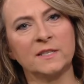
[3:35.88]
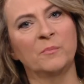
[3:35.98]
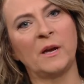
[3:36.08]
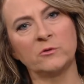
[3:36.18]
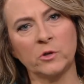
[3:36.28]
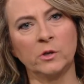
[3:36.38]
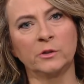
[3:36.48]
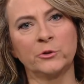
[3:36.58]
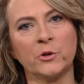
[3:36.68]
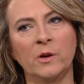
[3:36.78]
about
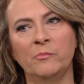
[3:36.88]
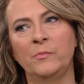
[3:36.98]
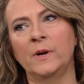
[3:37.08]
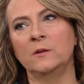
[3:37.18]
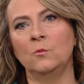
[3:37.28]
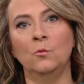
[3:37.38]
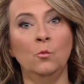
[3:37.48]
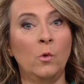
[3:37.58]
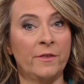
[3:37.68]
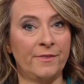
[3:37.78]
Donald Trump, but
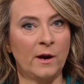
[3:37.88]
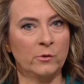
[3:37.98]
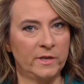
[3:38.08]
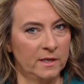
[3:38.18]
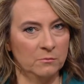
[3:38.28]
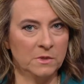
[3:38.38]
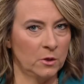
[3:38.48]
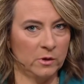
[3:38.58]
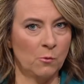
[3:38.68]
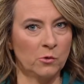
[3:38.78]
without him. You
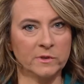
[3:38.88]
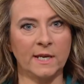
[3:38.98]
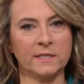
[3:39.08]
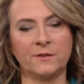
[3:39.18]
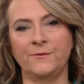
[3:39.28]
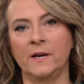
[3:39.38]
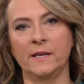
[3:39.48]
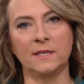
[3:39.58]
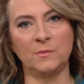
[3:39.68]
know, he won't testify. He's